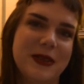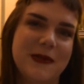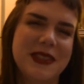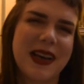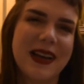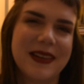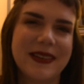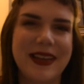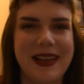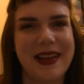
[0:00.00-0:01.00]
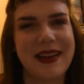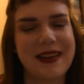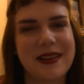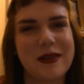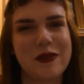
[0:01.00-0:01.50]
of diary
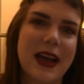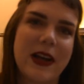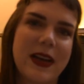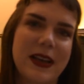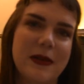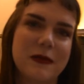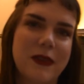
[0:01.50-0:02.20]
of how I am